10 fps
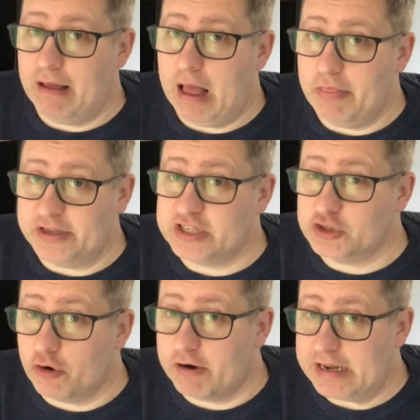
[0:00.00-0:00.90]
this is
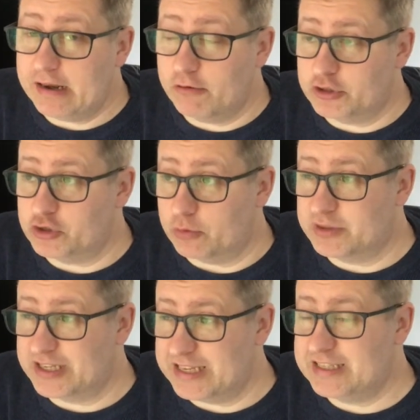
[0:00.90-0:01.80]
already loaded up, so
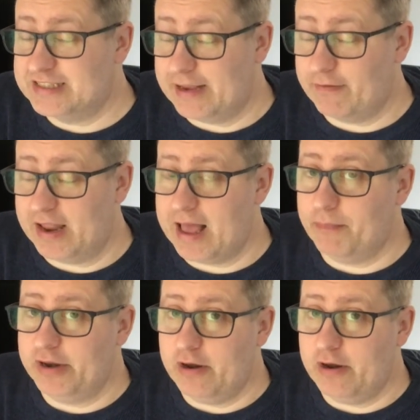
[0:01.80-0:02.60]
this is definitely happening.